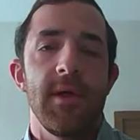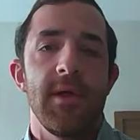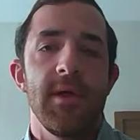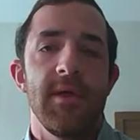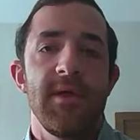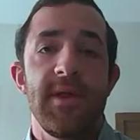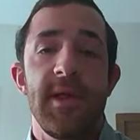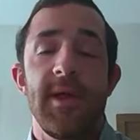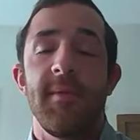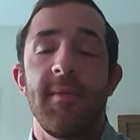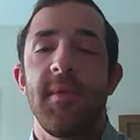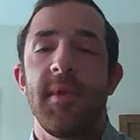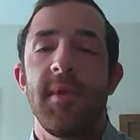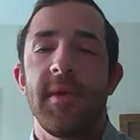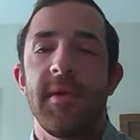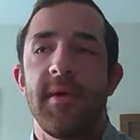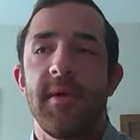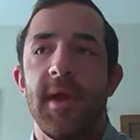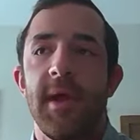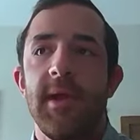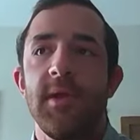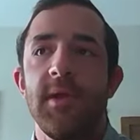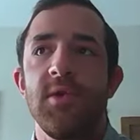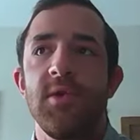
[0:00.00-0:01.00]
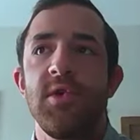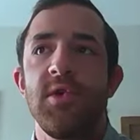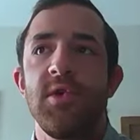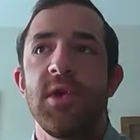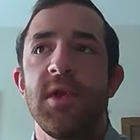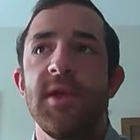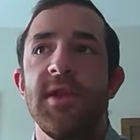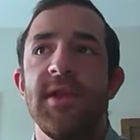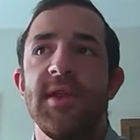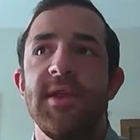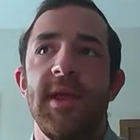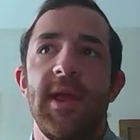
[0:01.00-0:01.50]
sampling rate, you
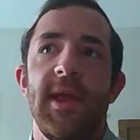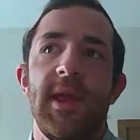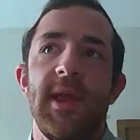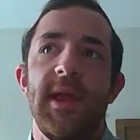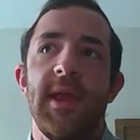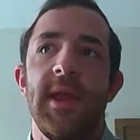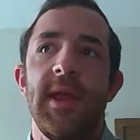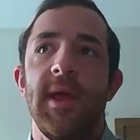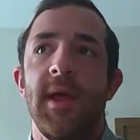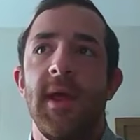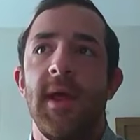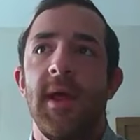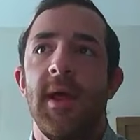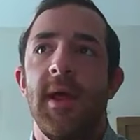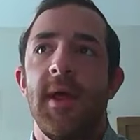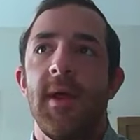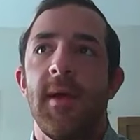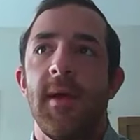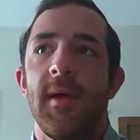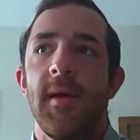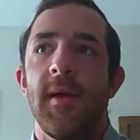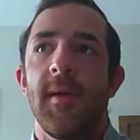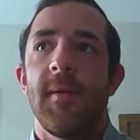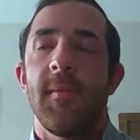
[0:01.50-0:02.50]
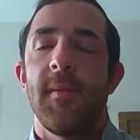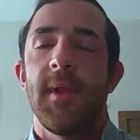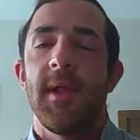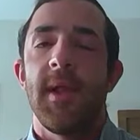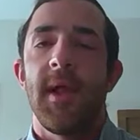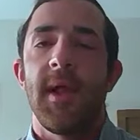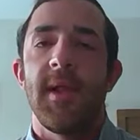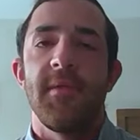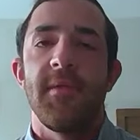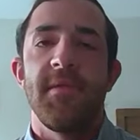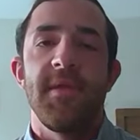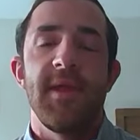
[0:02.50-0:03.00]
should see a
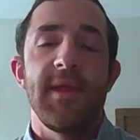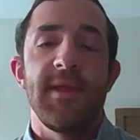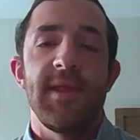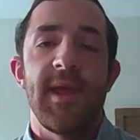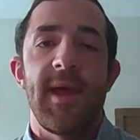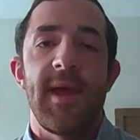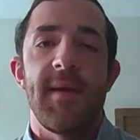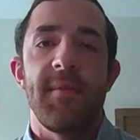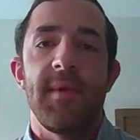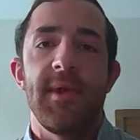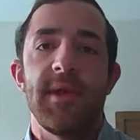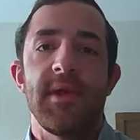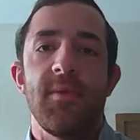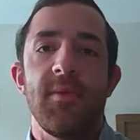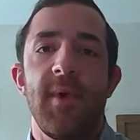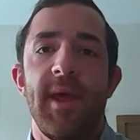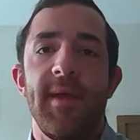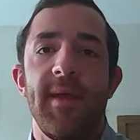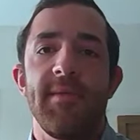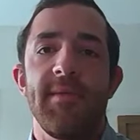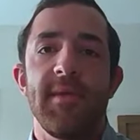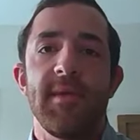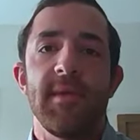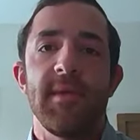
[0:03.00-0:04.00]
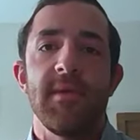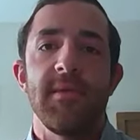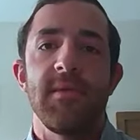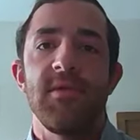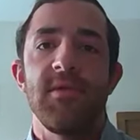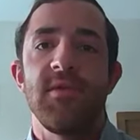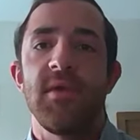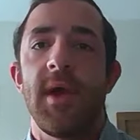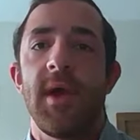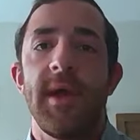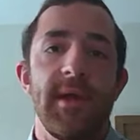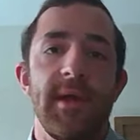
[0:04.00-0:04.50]
lot of things happening in the wave to
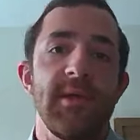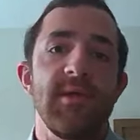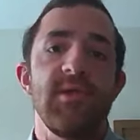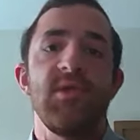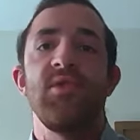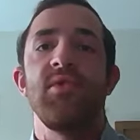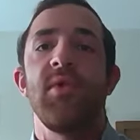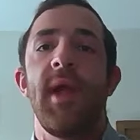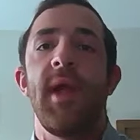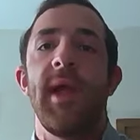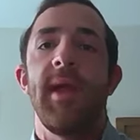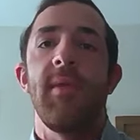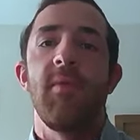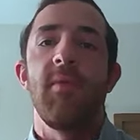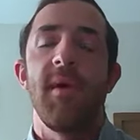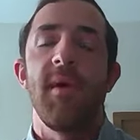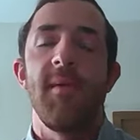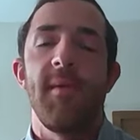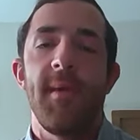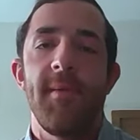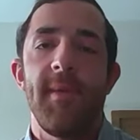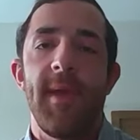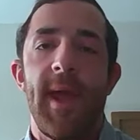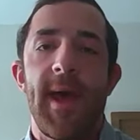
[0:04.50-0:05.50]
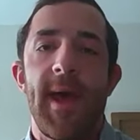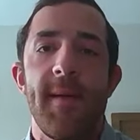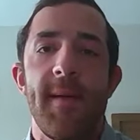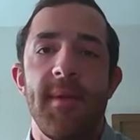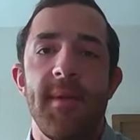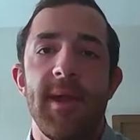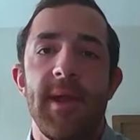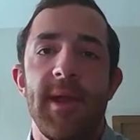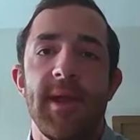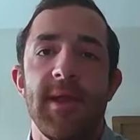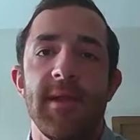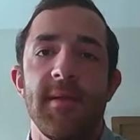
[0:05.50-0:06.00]
try and constrain what may be
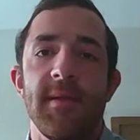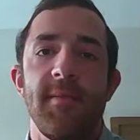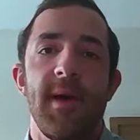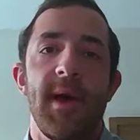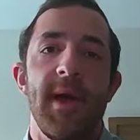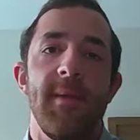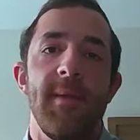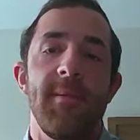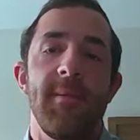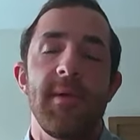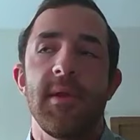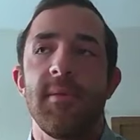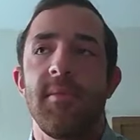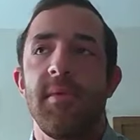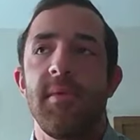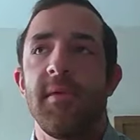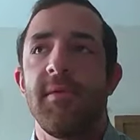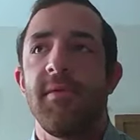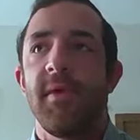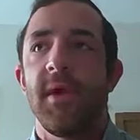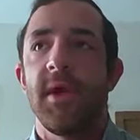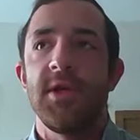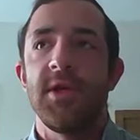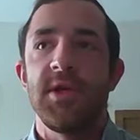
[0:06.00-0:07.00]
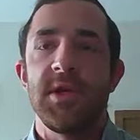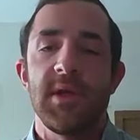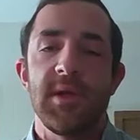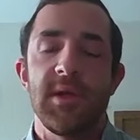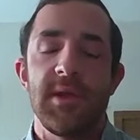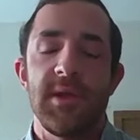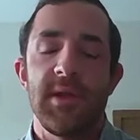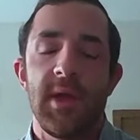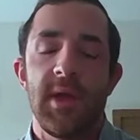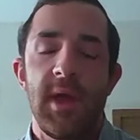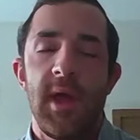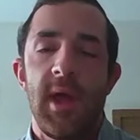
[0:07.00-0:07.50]
happening in the pipe and on the
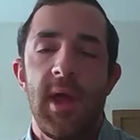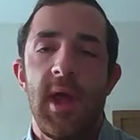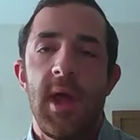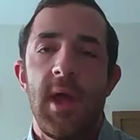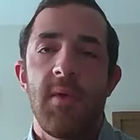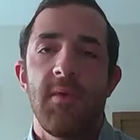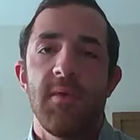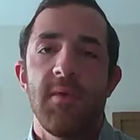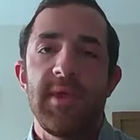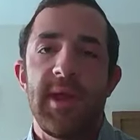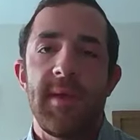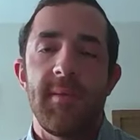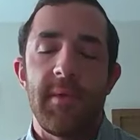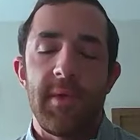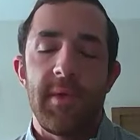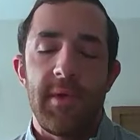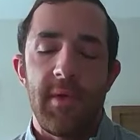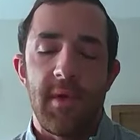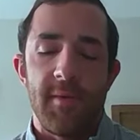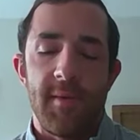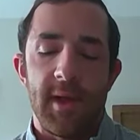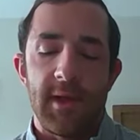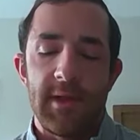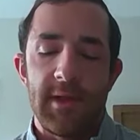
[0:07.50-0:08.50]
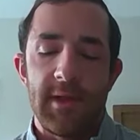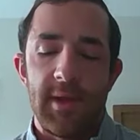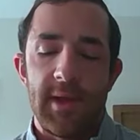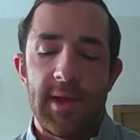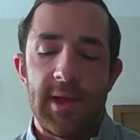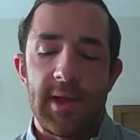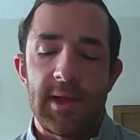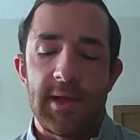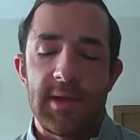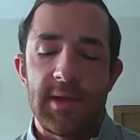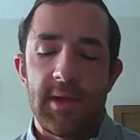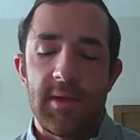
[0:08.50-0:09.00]
perforations, was able to go about
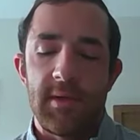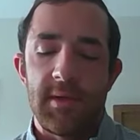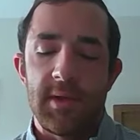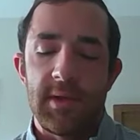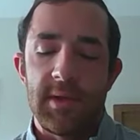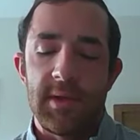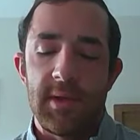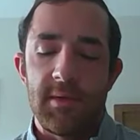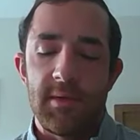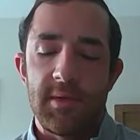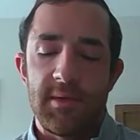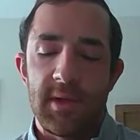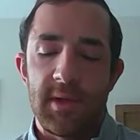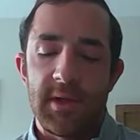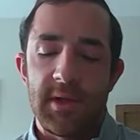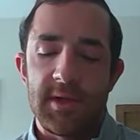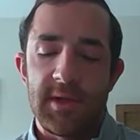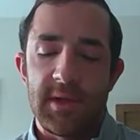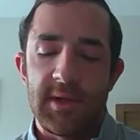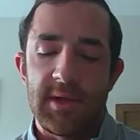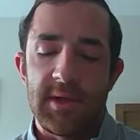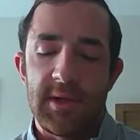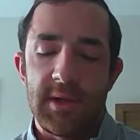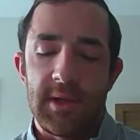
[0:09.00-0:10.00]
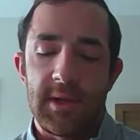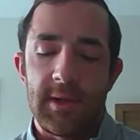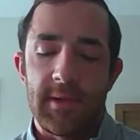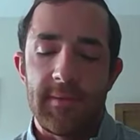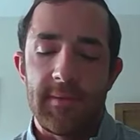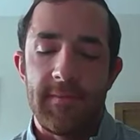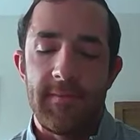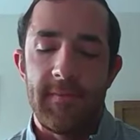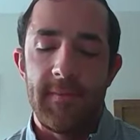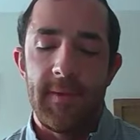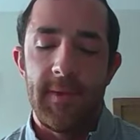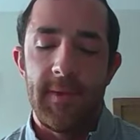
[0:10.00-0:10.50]
doing it. So it was really just uh,